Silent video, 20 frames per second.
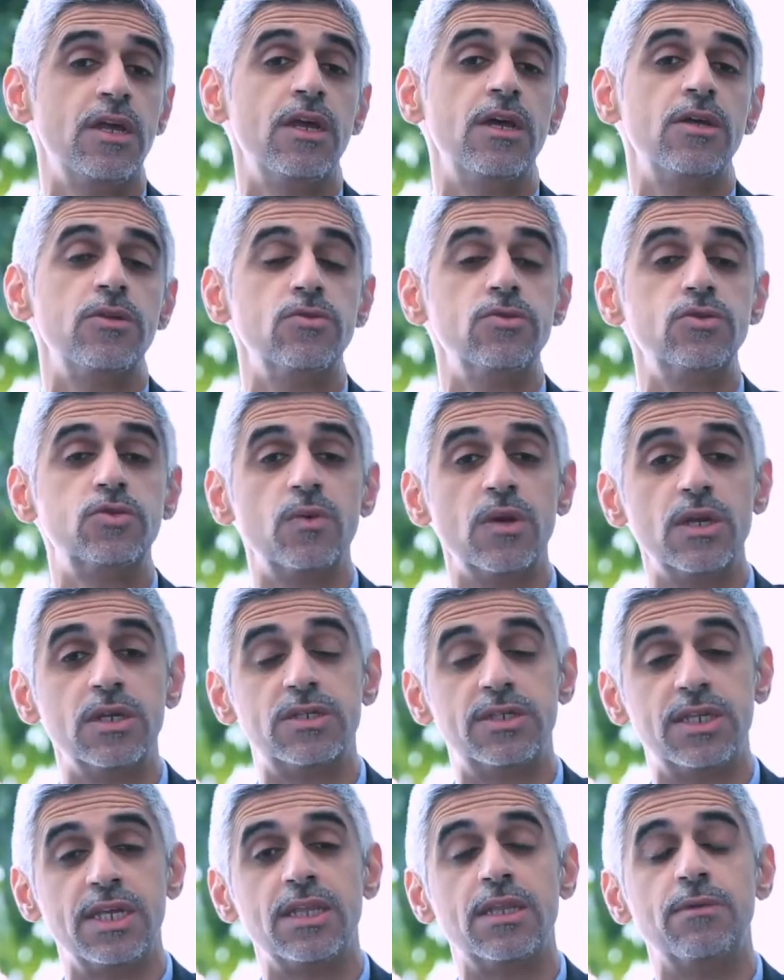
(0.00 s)
you usually
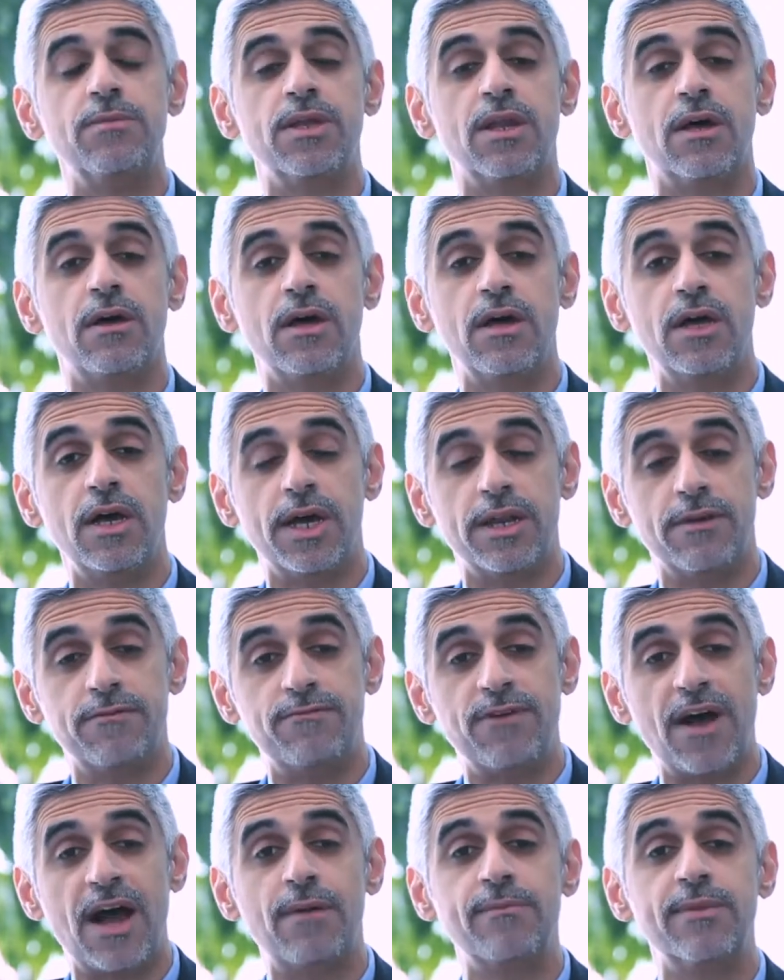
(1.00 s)
see them in
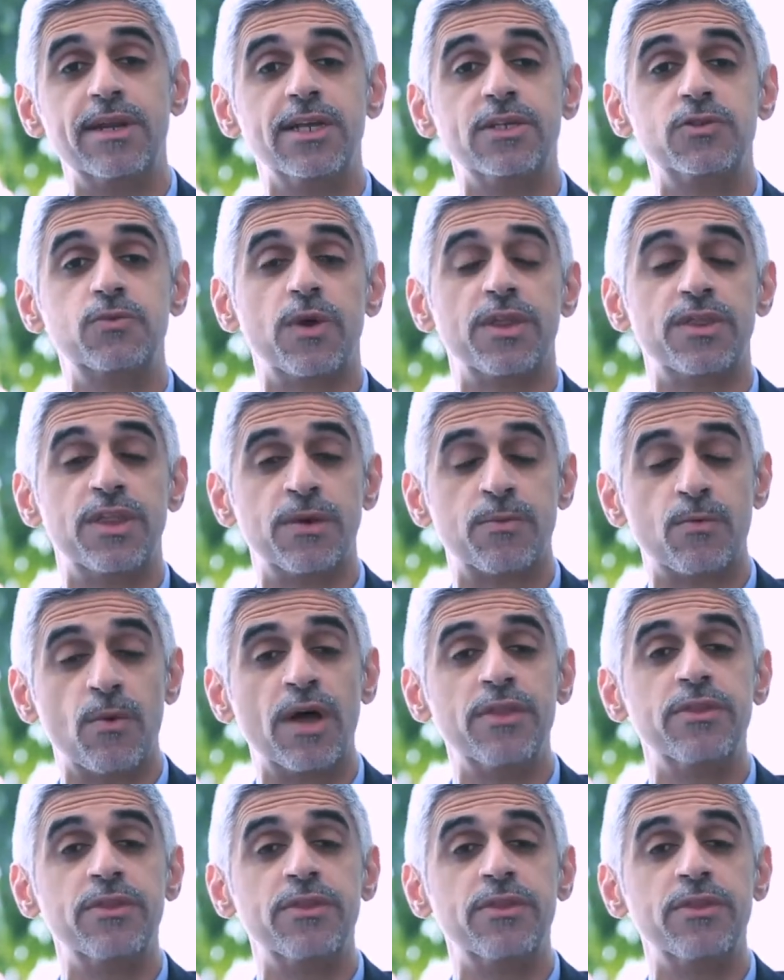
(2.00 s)
families where they run